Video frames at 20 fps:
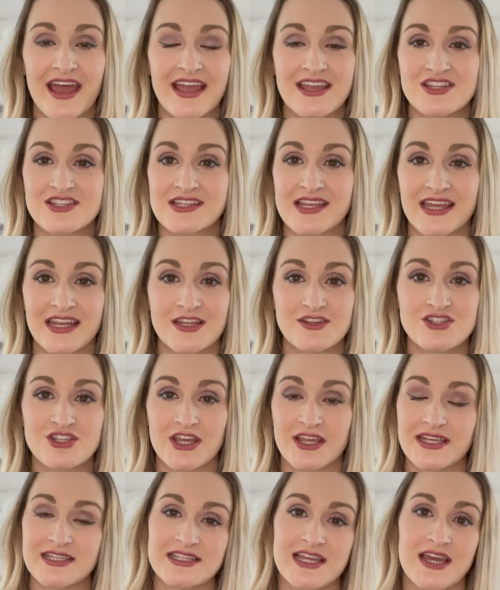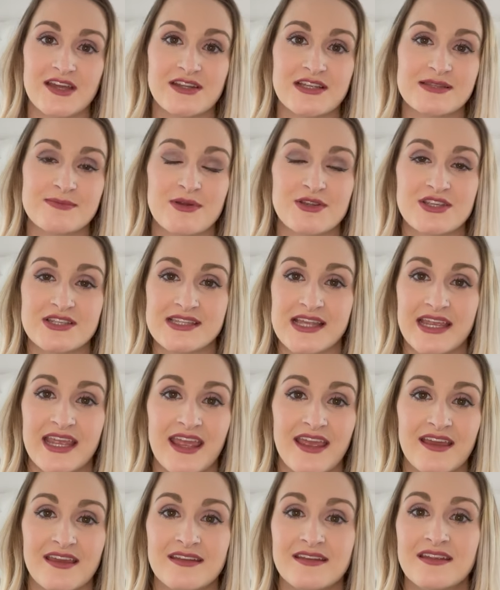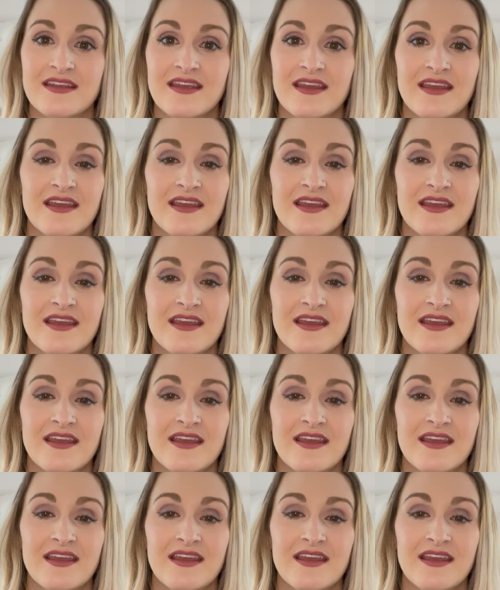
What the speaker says: I just kind of chug it down as much as I can.